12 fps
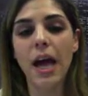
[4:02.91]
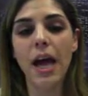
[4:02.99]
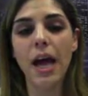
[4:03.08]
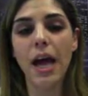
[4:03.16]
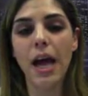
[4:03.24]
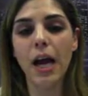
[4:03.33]

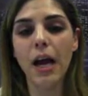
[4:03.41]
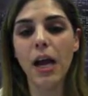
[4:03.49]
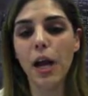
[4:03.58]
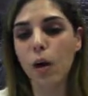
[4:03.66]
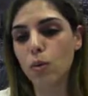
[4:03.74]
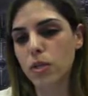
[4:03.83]
a
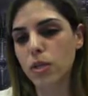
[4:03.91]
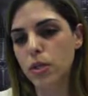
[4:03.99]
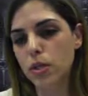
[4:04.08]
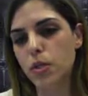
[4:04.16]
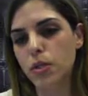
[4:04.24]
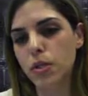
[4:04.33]

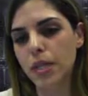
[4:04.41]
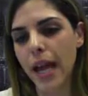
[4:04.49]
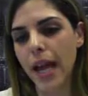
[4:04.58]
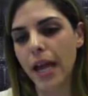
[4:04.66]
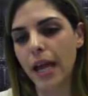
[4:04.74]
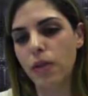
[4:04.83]
closing
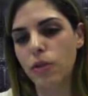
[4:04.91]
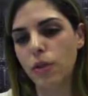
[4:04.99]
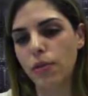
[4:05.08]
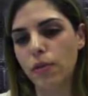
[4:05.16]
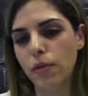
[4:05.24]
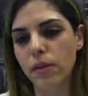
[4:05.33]
today.
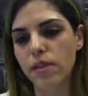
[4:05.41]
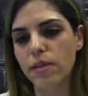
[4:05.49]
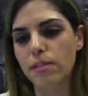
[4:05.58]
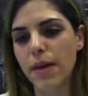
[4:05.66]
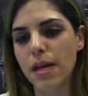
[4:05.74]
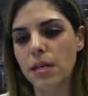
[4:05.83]
Sorry for
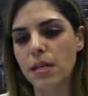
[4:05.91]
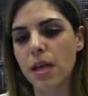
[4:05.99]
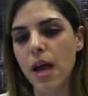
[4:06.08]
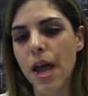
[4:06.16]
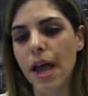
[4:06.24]
this mess.